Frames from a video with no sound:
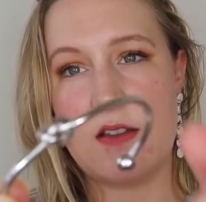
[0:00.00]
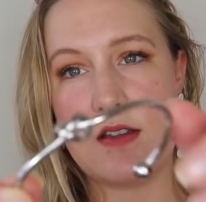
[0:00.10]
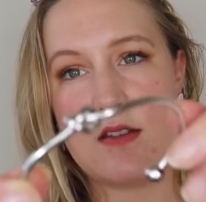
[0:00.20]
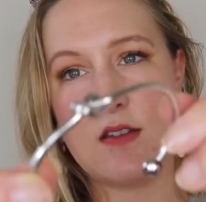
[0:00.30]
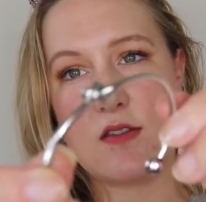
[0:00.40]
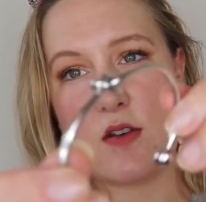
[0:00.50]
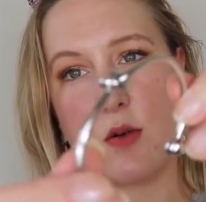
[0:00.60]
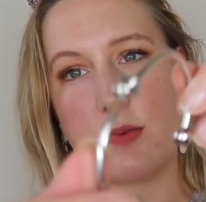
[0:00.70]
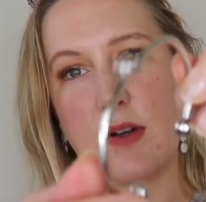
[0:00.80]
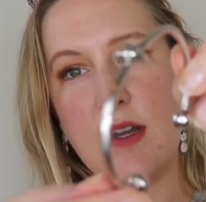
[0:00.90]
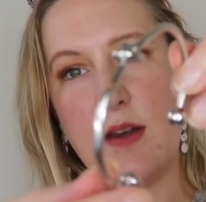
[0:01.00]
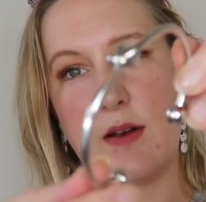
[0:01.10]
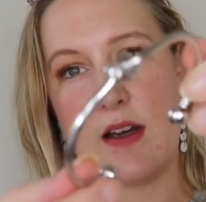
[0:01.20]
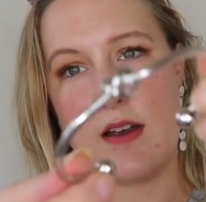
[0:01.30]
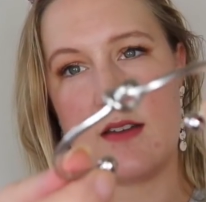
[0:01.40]
This is so pretty,
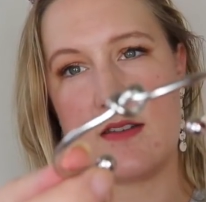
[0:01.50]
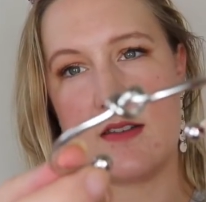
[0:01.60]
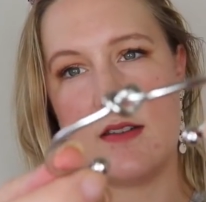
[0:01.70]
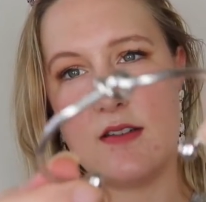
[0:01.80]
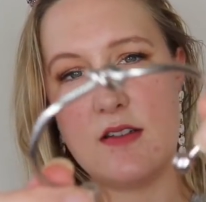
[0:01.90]
you guys.